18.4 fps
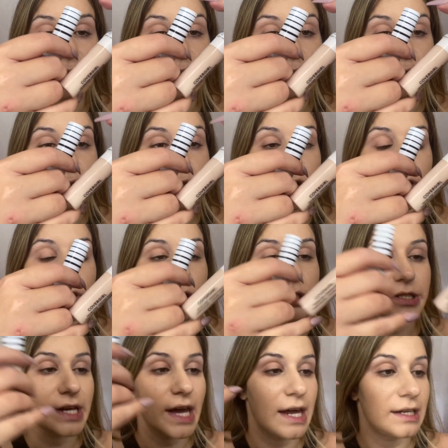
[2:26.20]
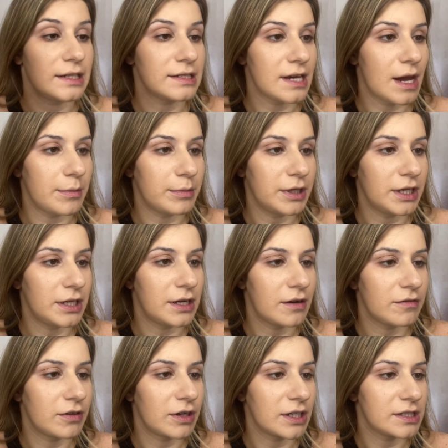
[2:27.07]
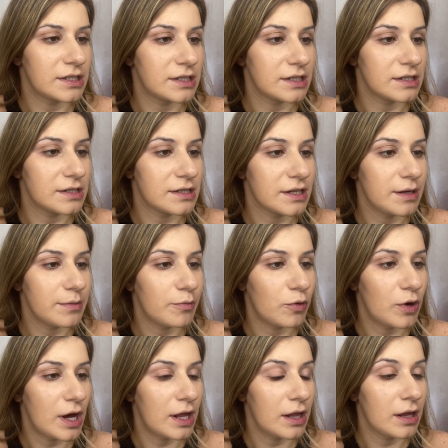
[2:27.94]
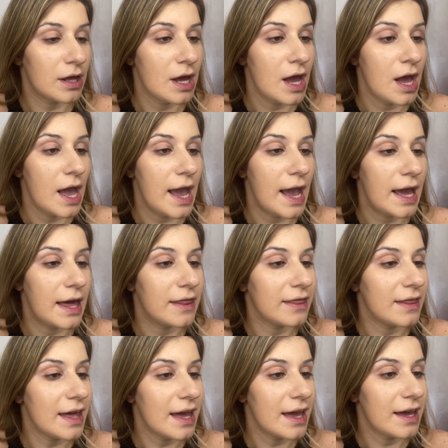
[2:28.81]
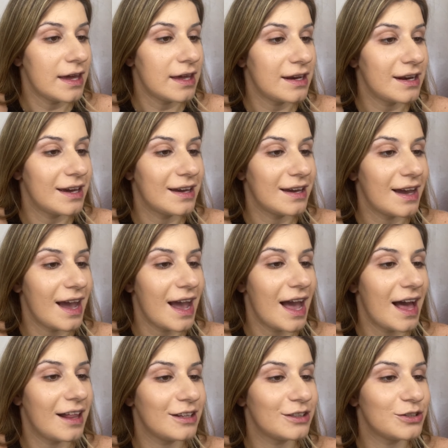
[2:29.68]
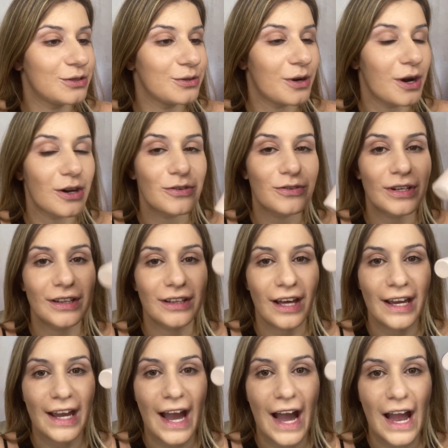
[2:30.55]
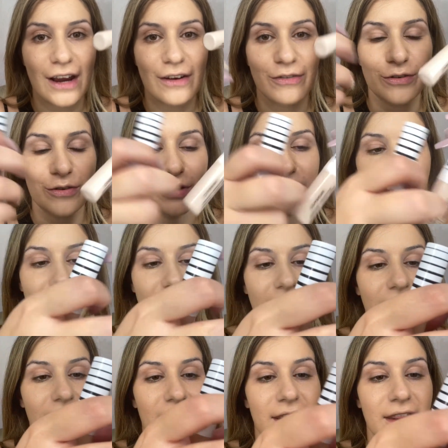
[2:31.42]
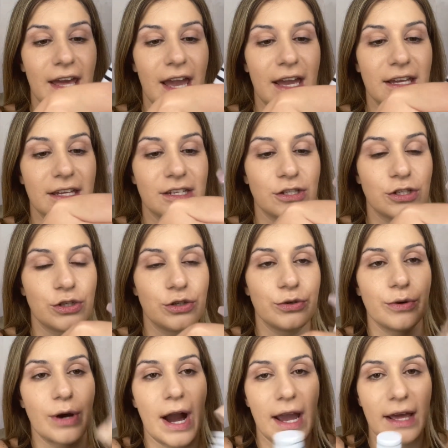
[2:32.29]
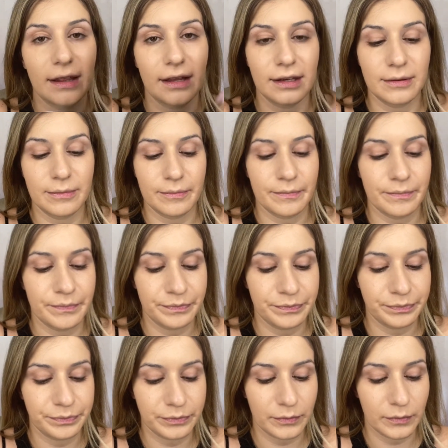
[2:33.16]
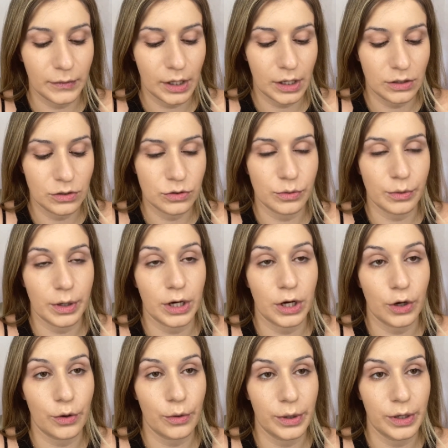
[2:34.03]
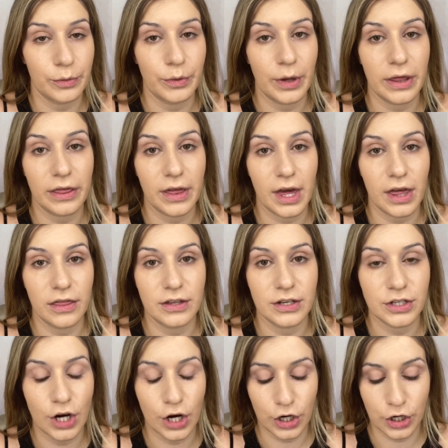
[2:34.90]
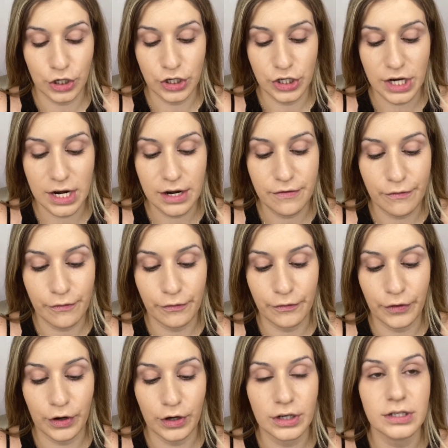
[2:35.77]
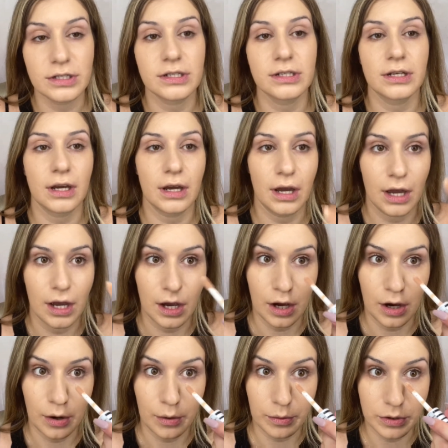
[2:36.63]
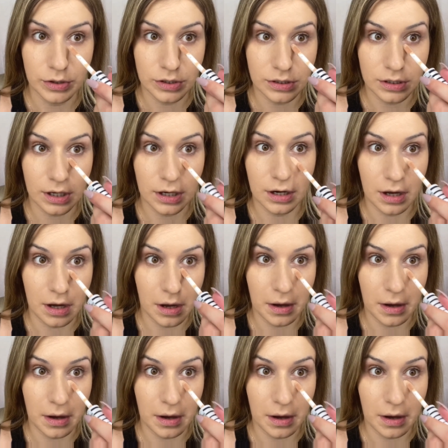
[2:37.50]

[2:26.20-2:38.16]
know your girl's got insomnia and never gets to sleep well. And then L200 Light Ivory, and that is to highlight. So we're gonna go in with the darker shade first. We're just gonna